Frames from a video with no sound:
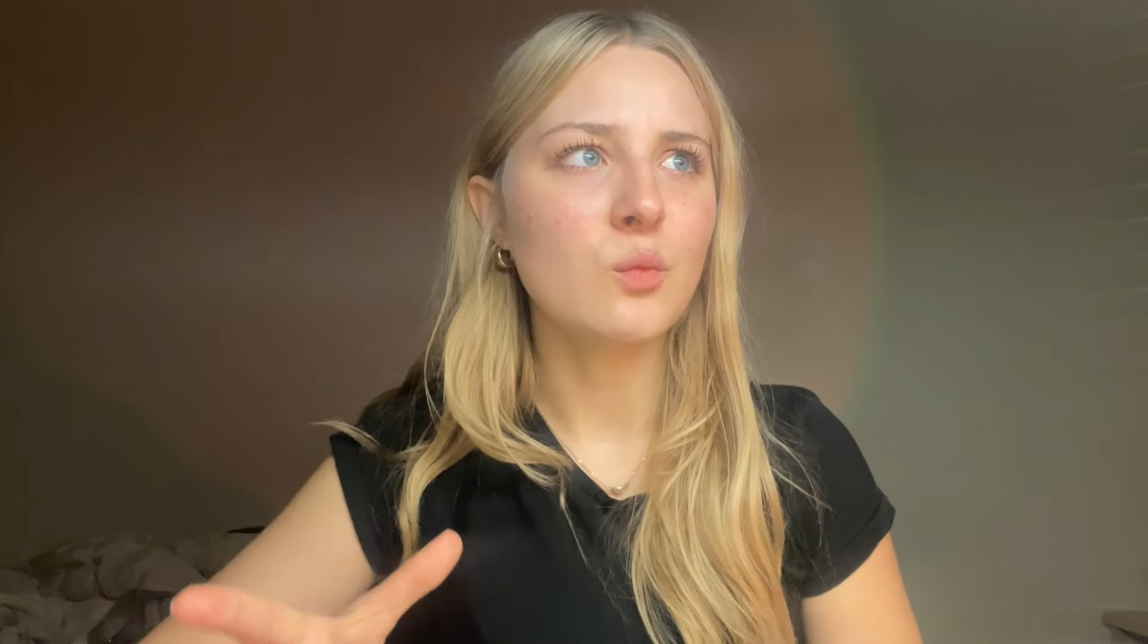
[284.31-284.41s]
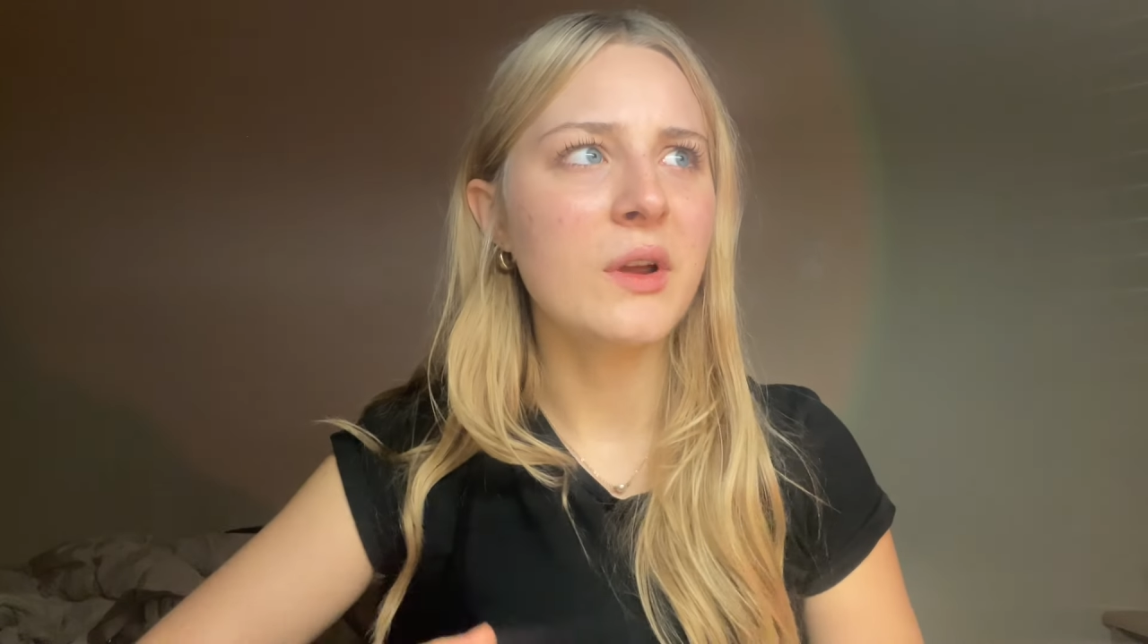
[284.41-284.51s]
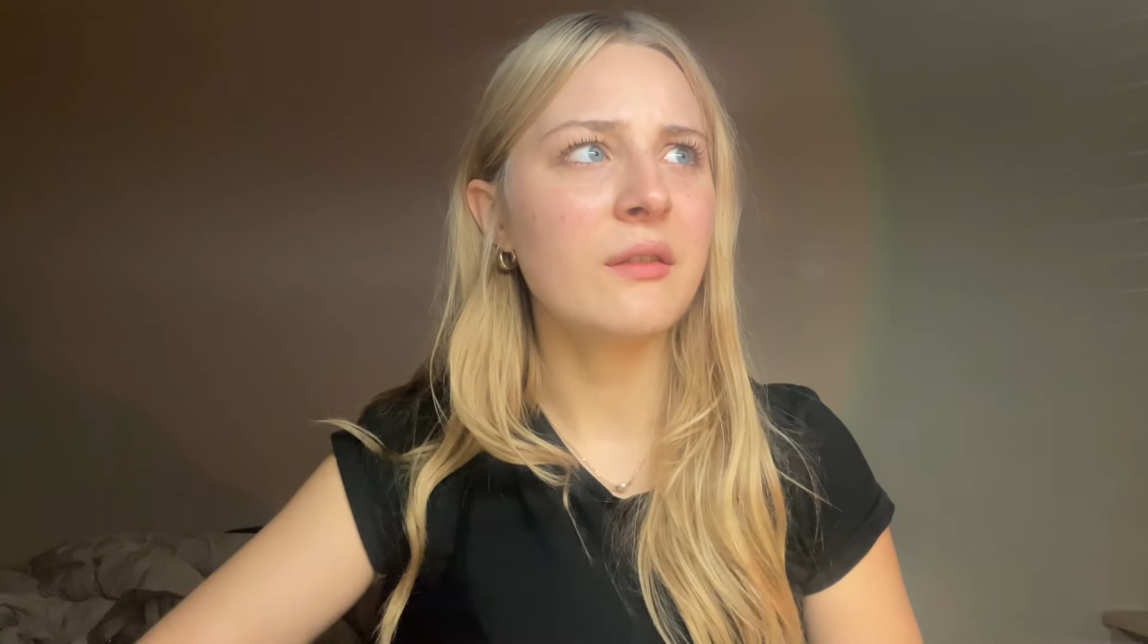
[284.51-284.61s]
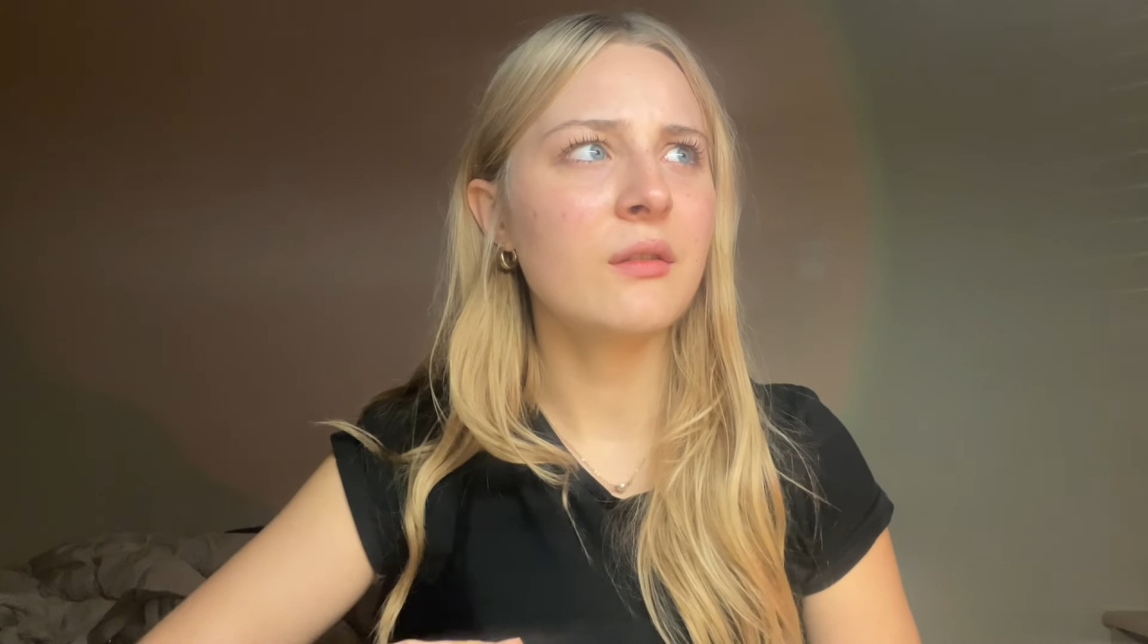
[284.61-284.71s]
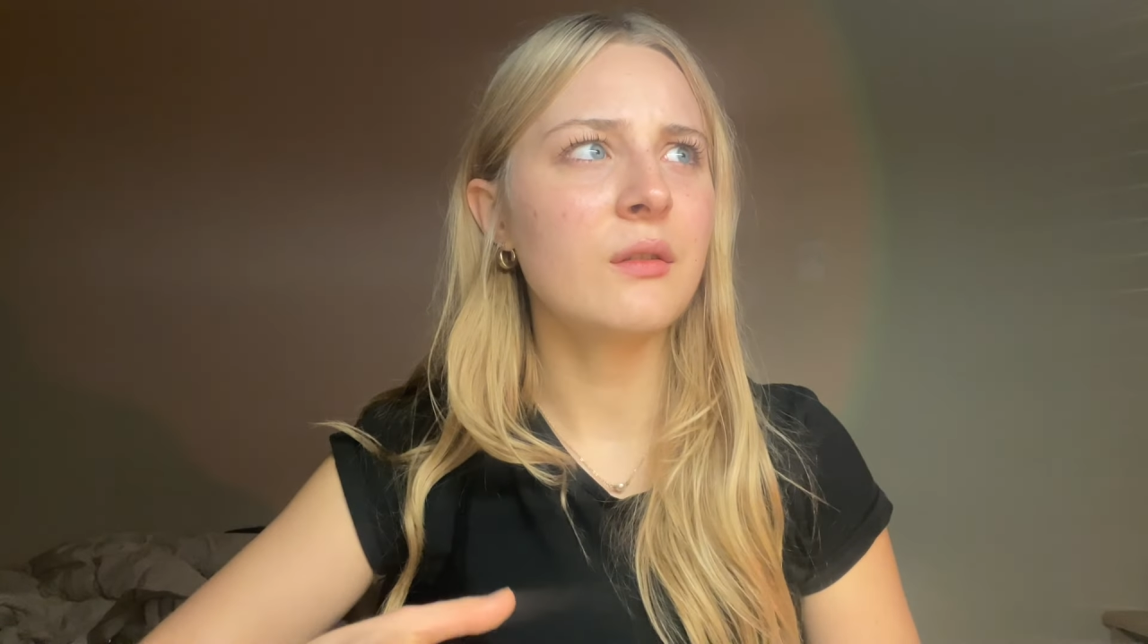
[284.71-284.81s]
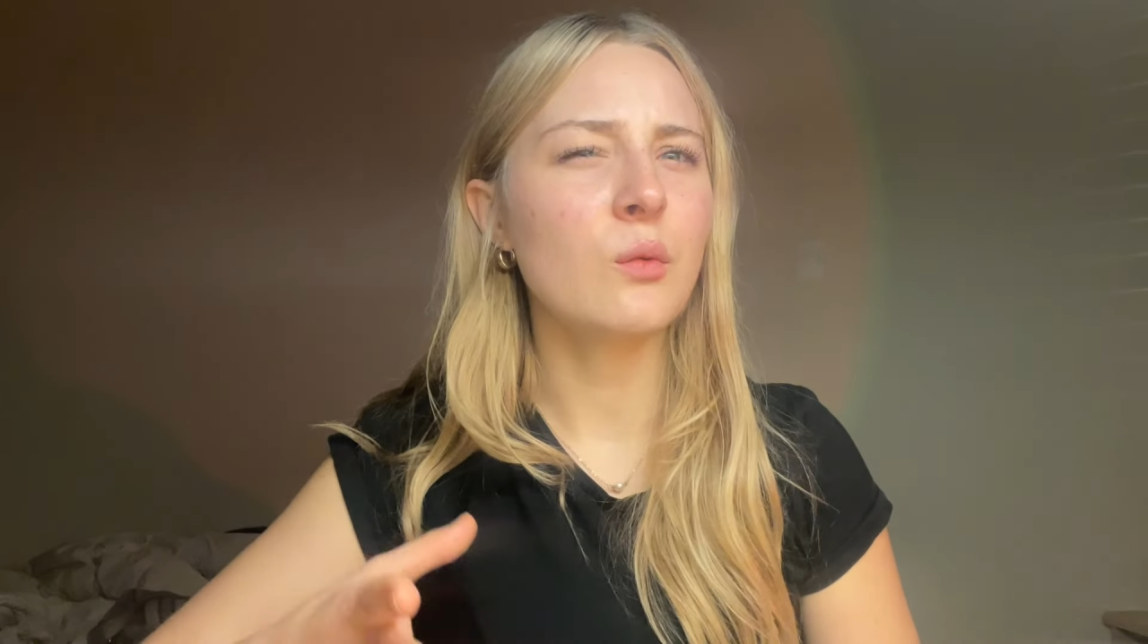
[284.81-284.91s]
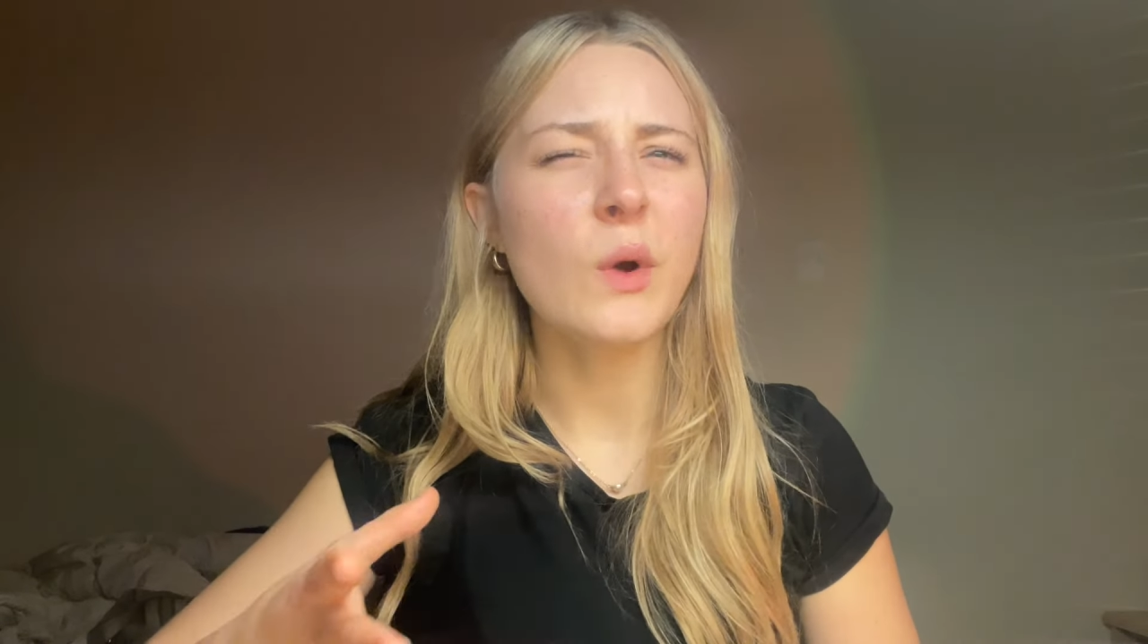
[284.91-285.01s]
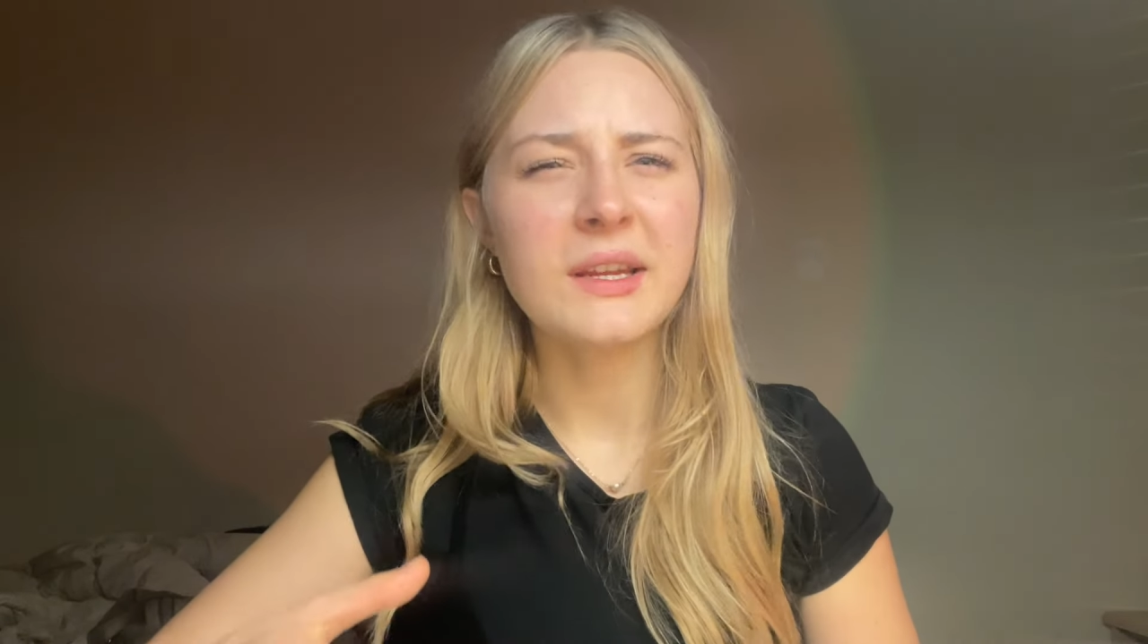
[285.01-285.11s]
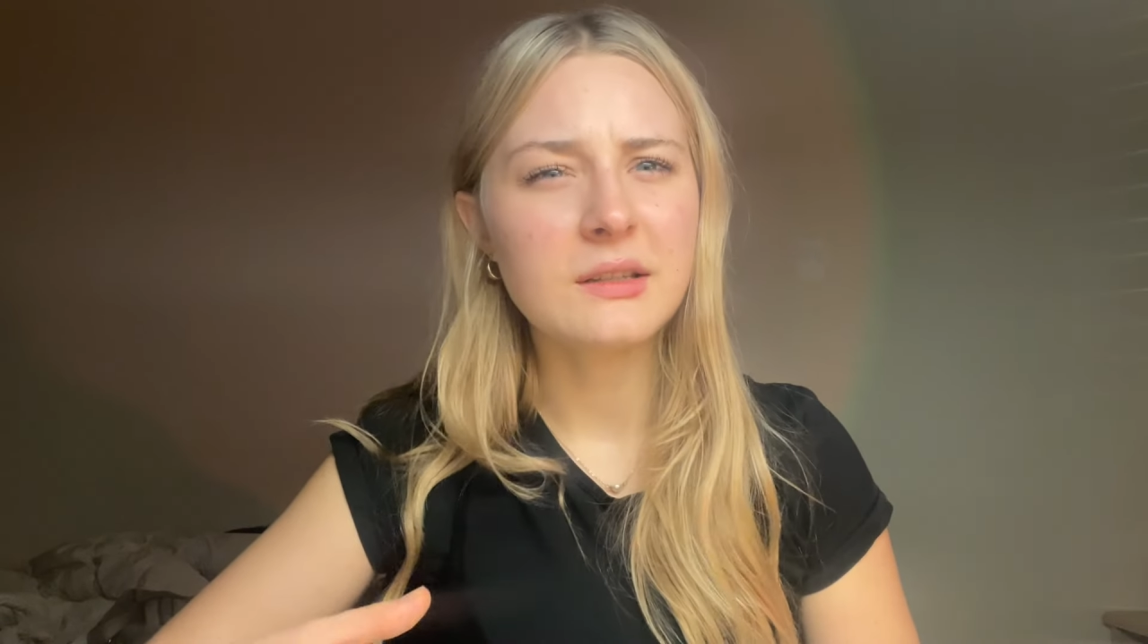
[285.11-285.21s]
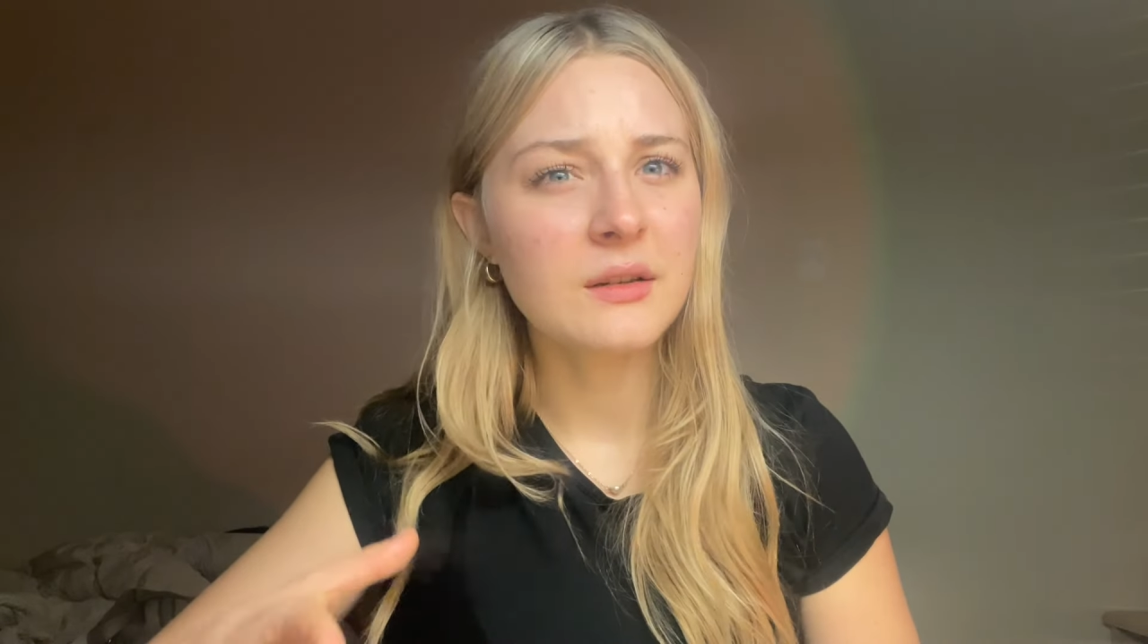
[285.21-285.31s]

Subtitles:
with weight